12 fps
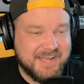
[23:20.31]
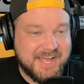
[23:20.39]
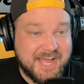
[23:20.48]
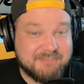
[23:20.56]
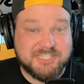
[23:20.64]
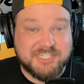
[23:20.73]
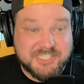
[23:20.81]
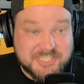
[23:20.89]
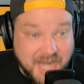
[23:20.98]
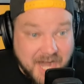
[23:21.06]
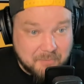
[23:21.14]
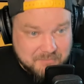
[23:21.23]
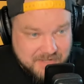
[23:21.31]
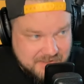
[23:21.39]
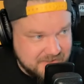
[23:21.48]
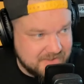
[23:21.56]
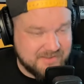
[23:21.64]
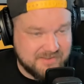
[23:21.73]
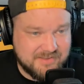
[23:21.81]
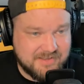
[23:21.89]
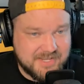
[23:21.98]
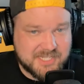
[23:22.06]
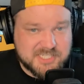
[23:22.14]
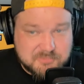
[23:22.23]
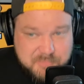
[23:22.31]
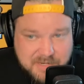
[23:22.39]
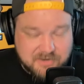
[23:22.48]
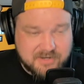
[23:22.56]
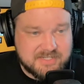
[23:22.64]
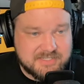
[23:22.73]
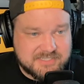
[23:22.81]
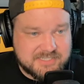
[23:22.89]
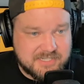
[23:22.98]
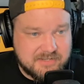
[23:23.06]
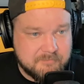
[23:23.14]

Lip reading: have some experience